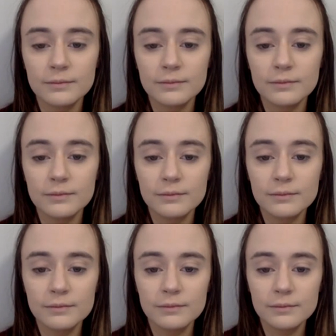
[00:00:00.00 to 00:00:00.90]

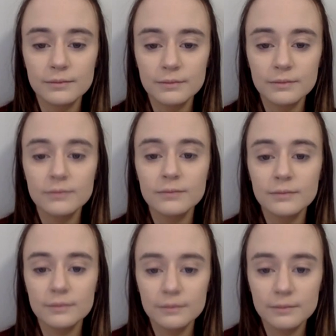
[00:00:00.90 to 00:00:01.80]

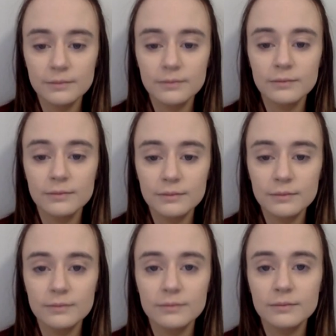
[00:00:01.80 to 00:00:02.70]

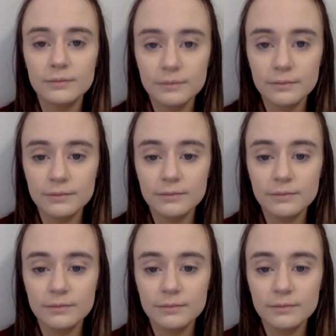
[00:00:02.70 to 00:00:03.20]
The person shown says nothing.